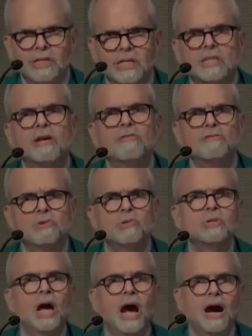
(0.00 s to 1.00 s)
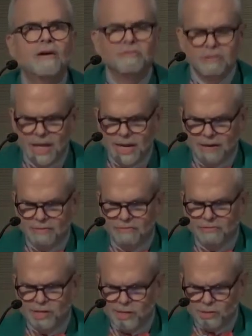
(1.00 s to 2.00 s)
The fruit of
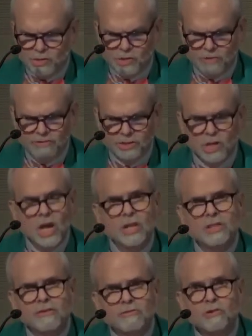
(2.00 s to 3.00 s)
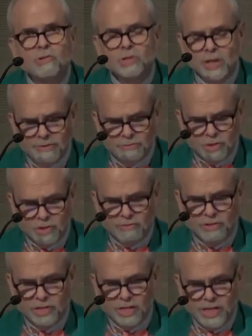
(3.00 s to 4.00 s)
love is service. The fruit of
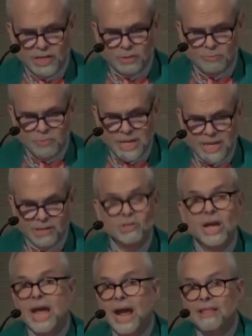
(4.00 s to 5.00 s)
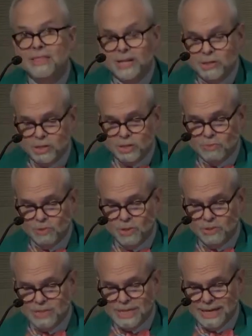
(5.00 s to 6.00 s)
service is peace. And then she
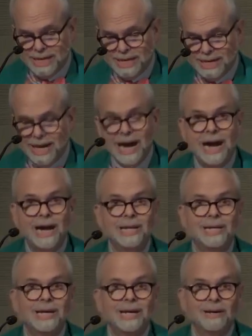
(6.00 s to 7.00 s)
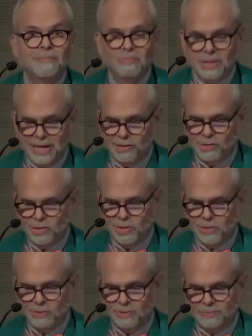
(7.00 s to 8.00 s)
wrote, "God bless
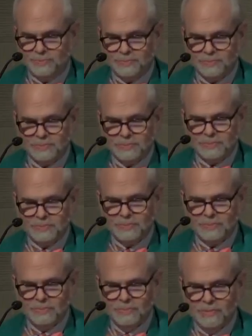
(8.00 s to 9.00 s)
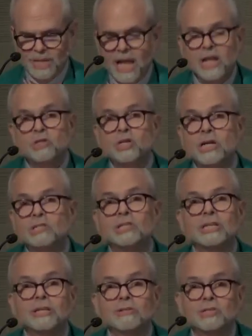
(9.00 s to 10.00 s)
you." Just a
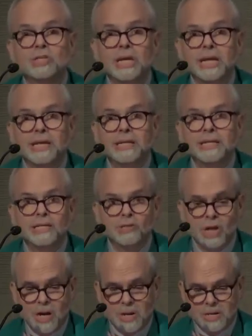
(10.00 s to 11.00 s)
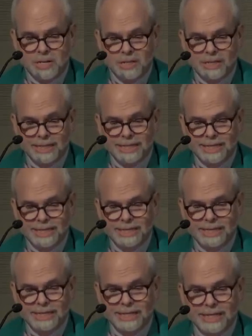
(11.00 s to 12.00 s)
little seed, this card,
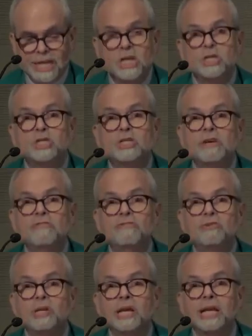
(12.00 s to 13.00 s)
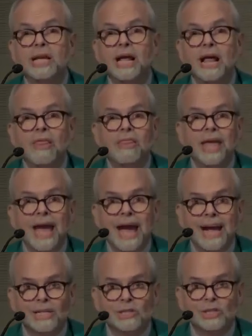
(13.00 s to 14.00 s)
shifting the
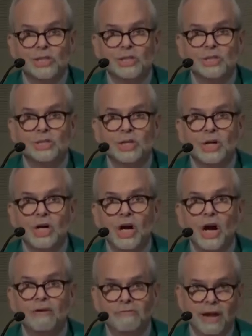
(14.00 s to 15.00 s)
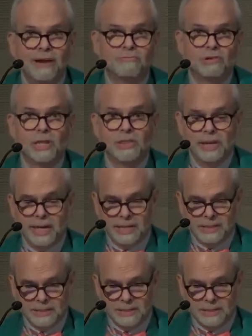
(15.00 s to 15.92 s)
axis of everything.